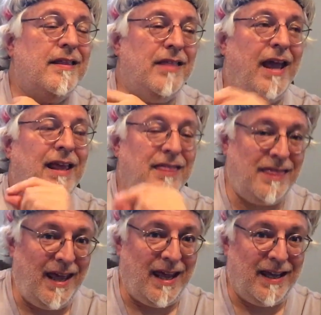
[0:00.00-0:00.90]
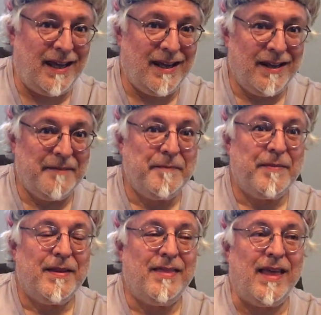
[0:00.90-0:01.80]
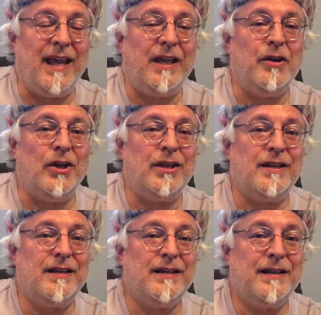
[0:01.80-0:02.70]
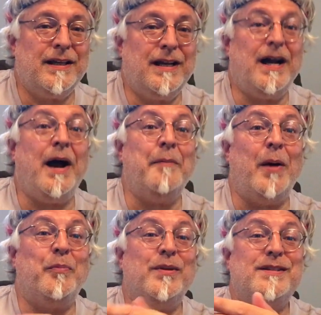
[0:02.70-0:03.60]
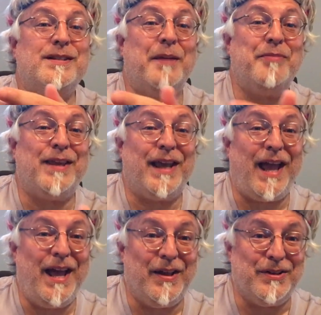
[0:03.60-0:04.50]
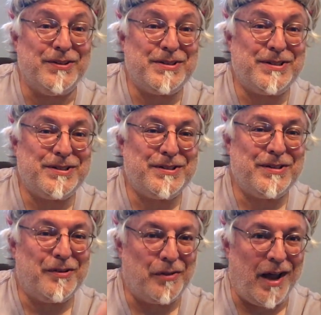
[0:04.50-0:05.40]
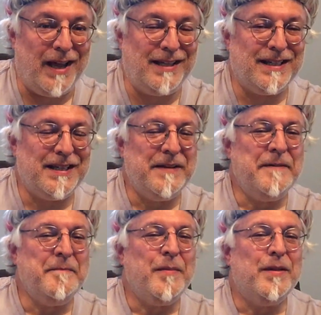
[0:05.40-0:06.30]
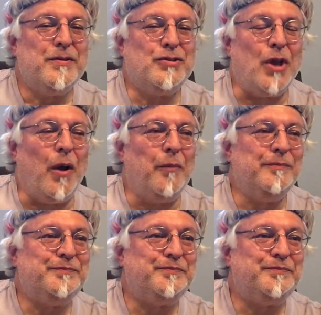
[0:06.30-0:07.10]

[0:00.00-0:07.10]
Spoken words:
They think they could come up with something else, right? So